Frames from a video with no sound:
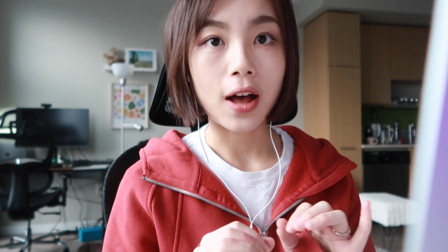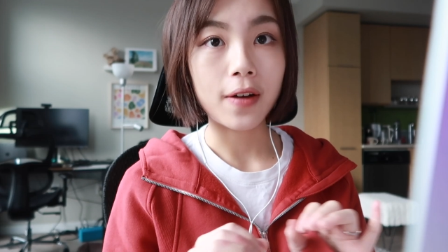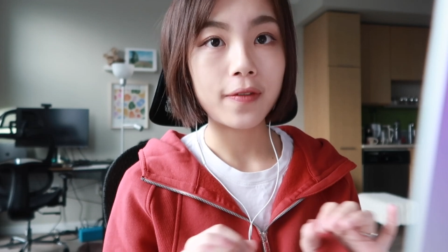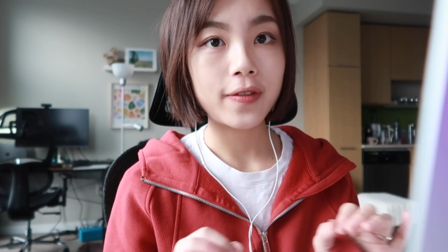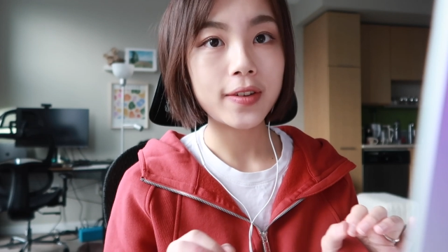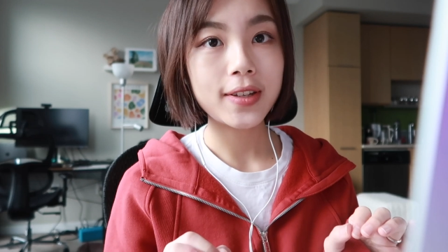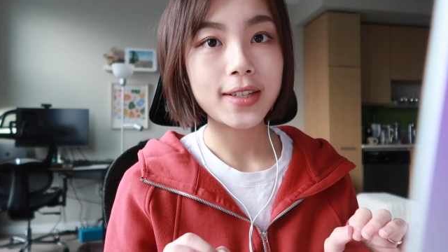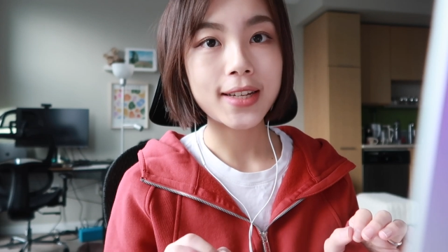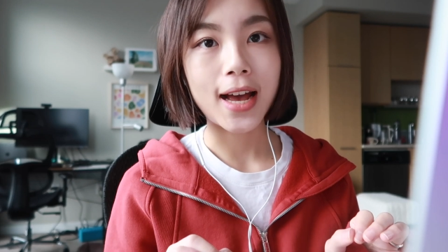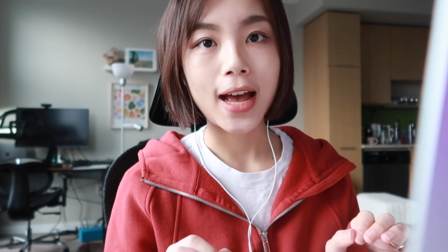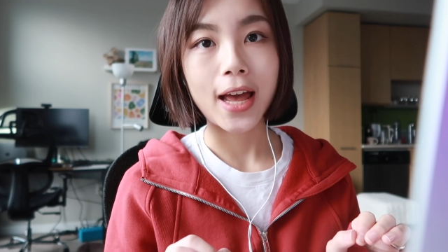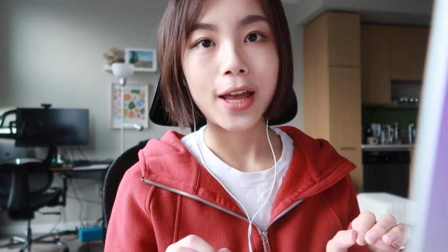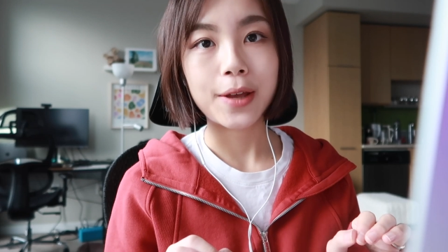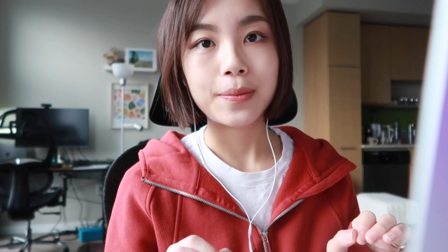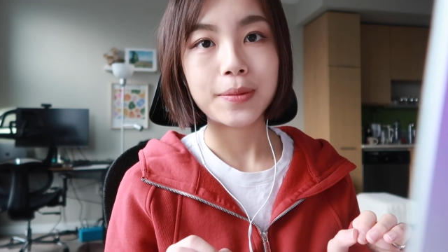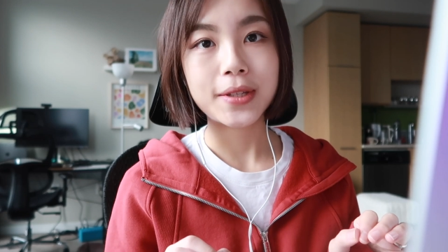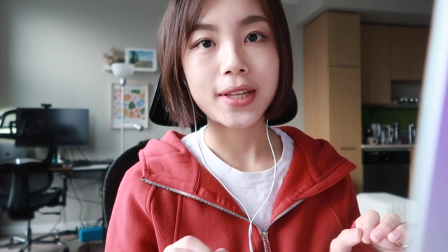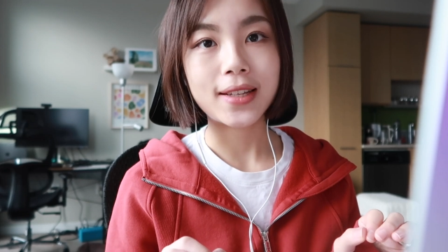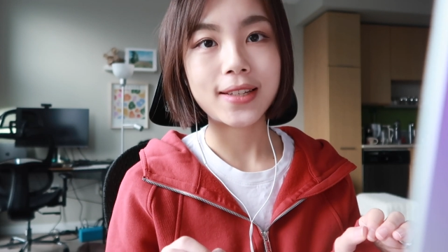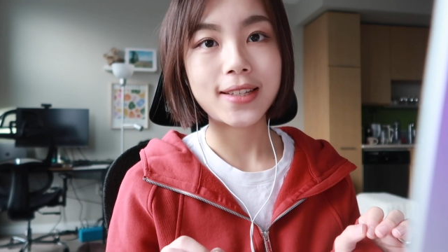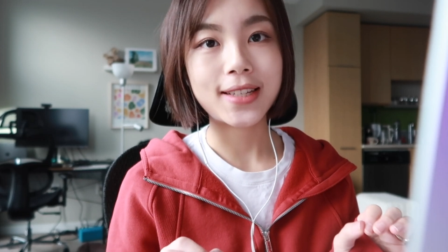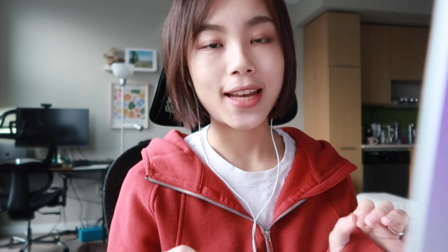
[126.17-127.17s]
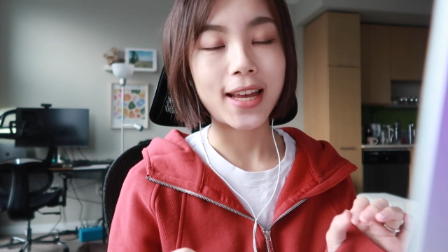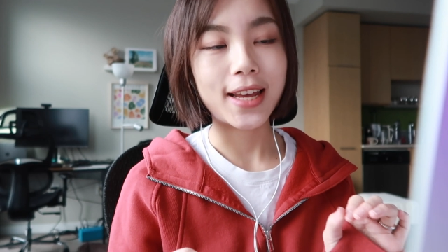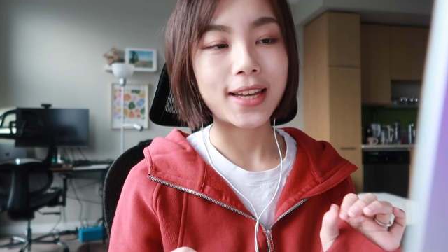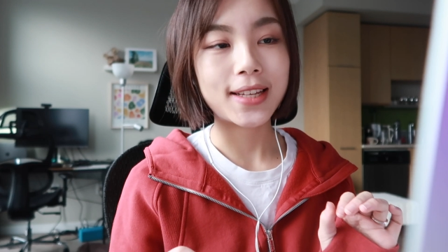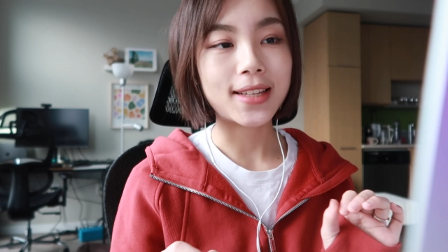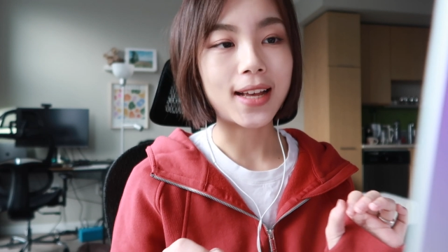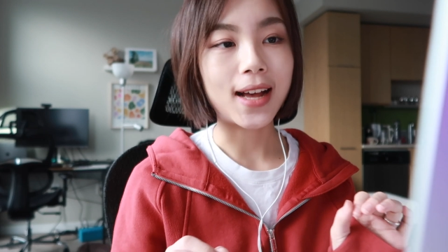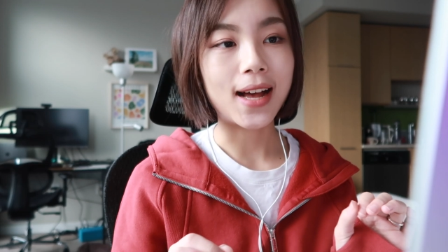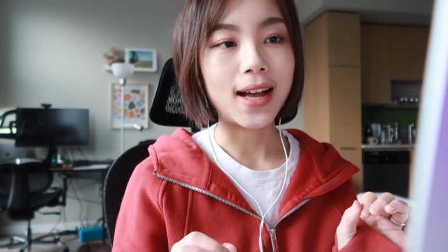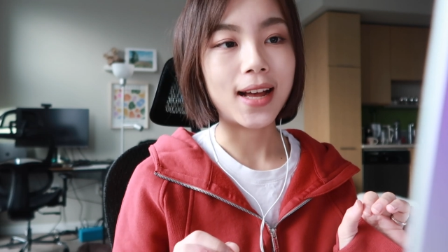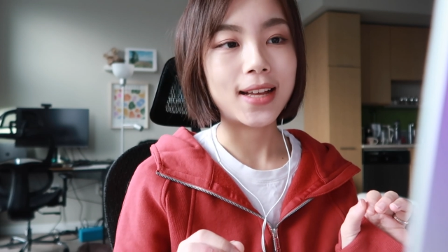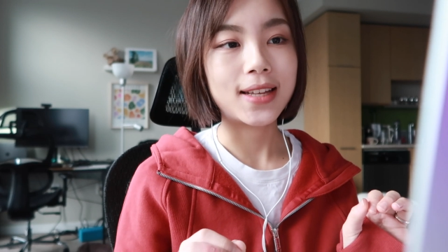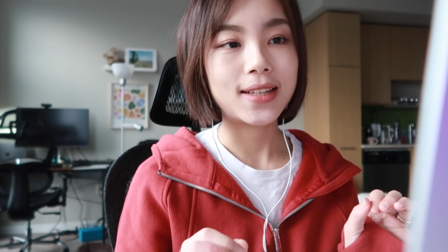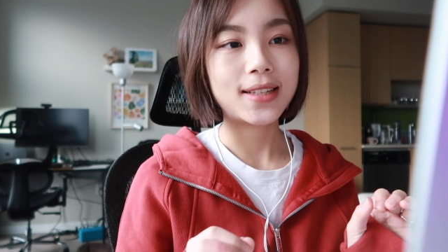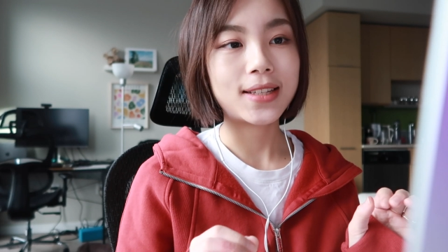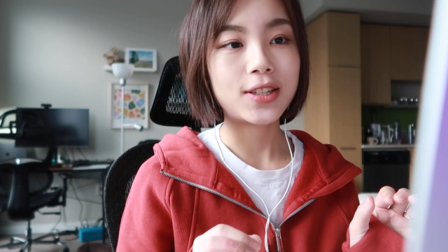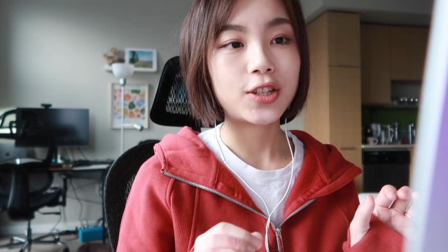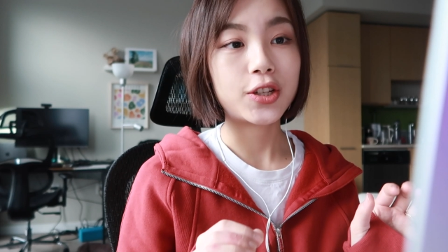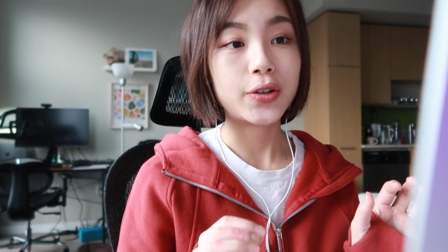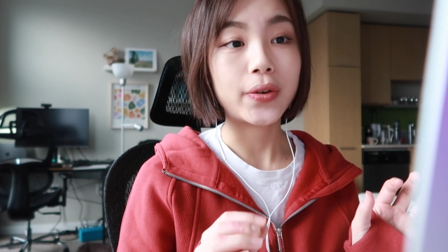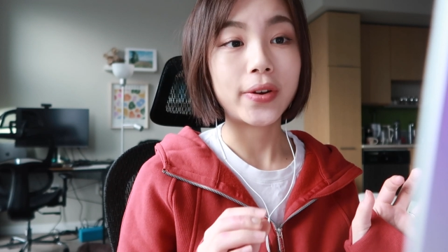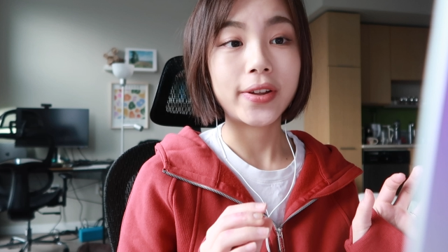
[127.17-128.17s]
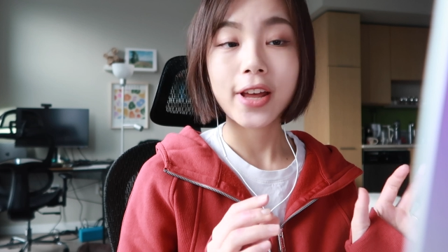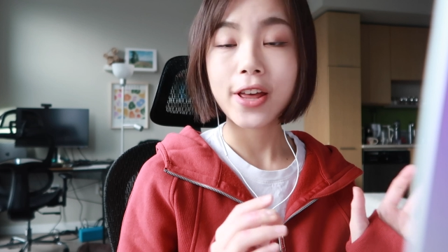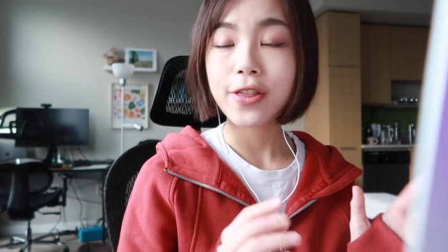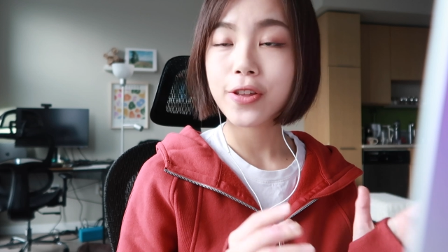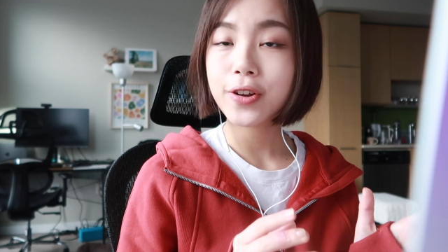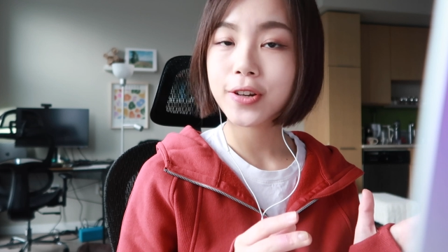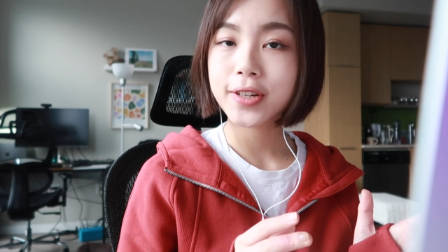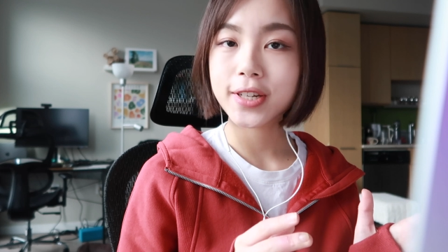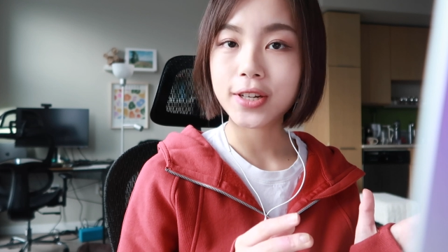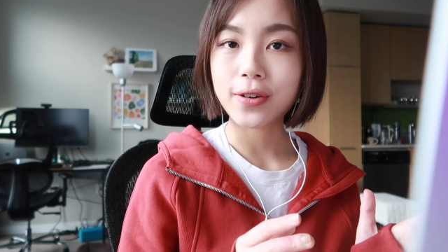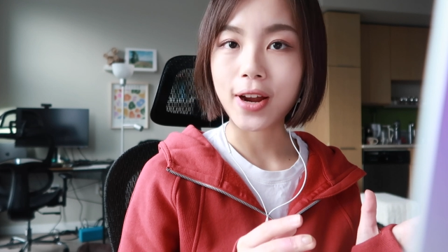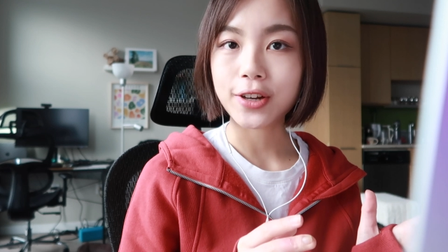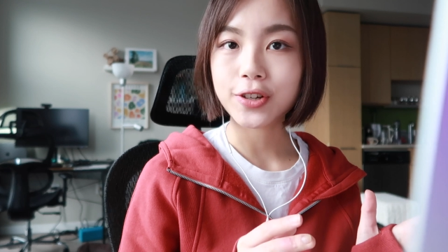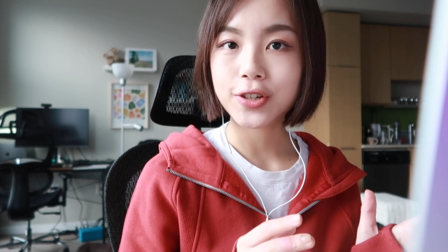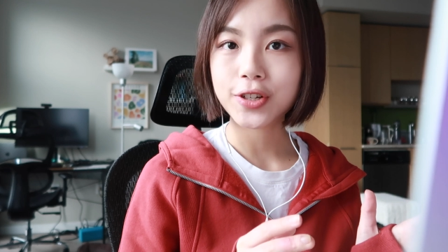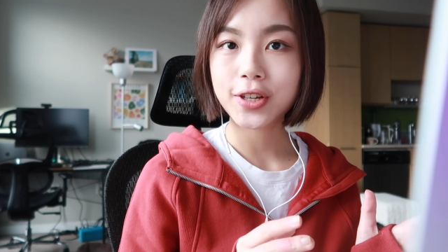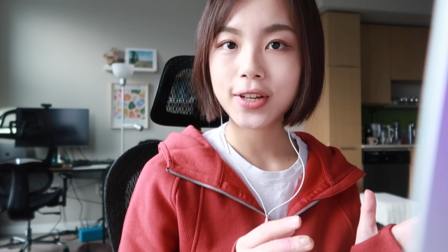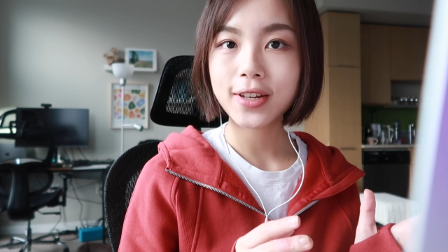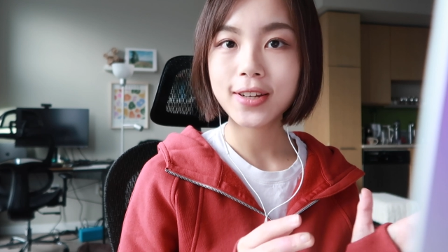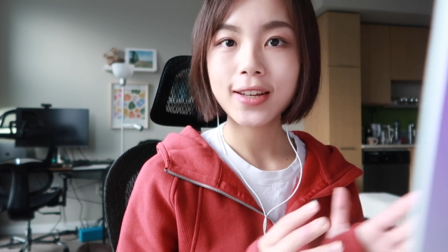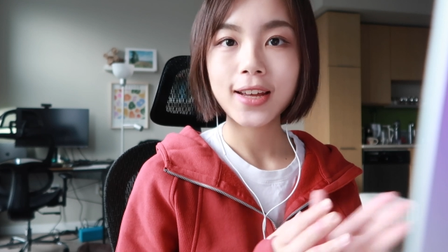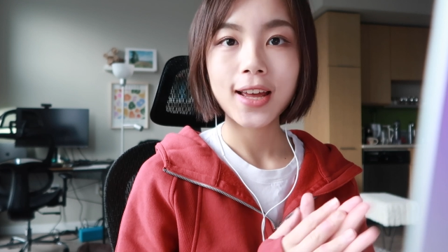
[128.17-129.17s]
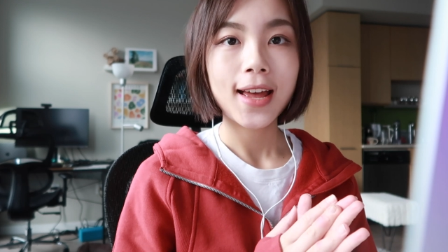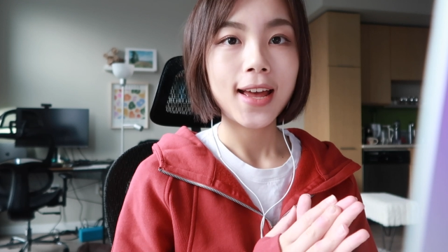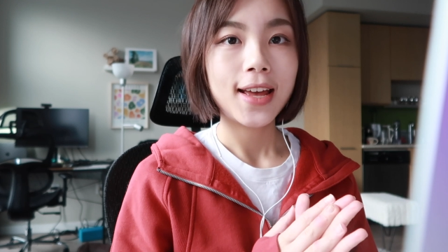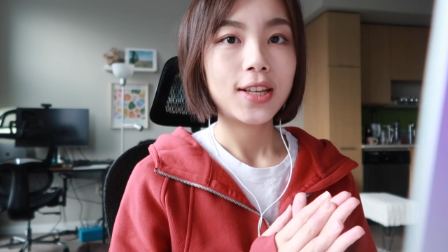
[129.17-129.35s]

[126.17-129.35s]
Oftentimes, it takes us to another direction.